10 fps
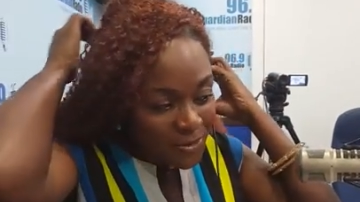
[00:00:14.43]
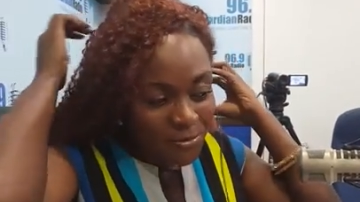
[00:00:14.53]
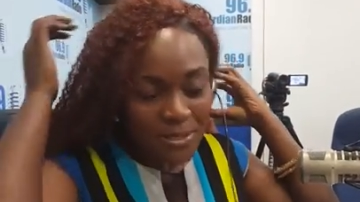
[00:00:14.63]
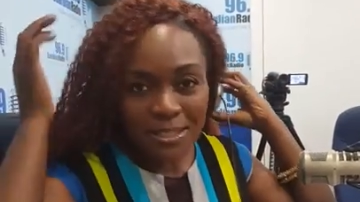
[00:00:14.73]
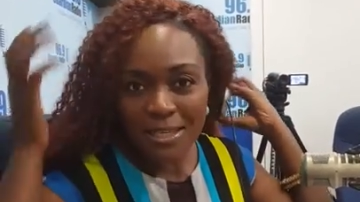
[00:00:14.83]

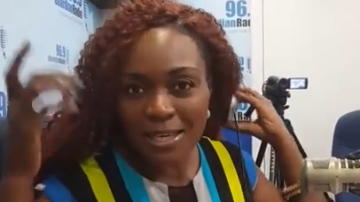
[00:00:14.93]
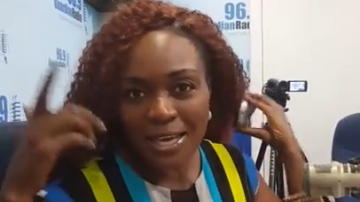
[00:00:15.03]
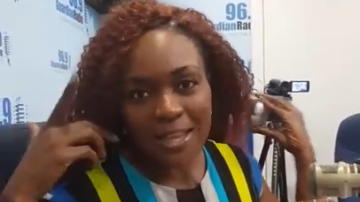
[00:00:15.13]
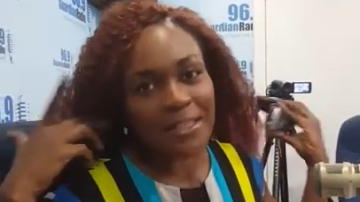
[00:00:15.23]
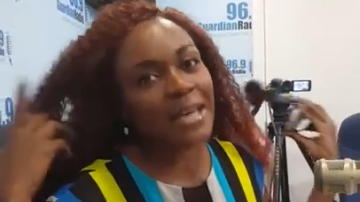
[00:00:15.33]
really
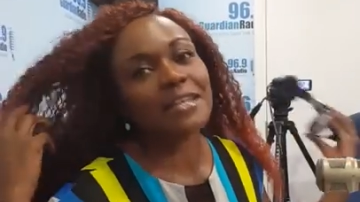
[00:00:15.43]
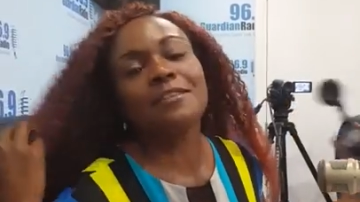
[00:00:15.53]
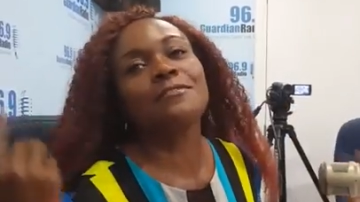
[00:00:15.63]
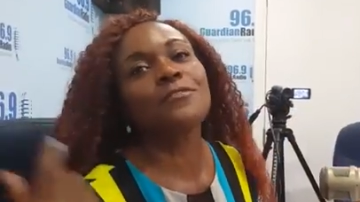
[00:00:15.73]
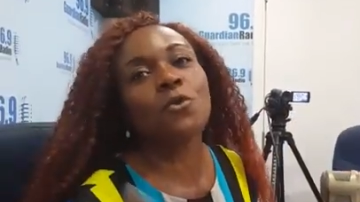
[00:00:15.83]
that
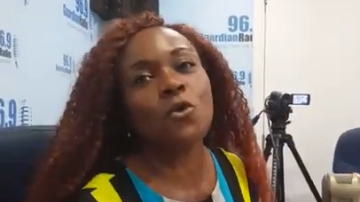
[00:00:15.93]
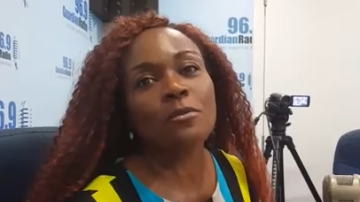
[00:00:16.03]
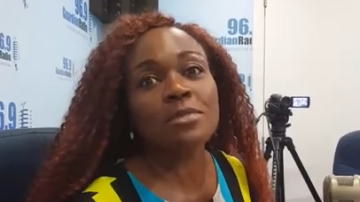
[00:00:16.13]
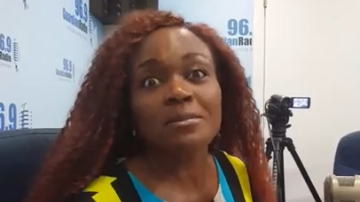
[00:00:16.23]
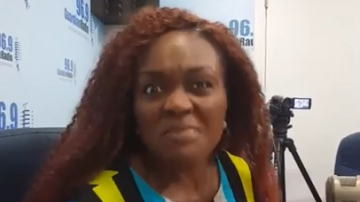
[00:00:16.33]

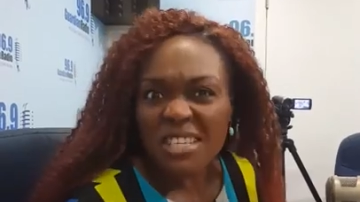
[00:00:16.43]
informs,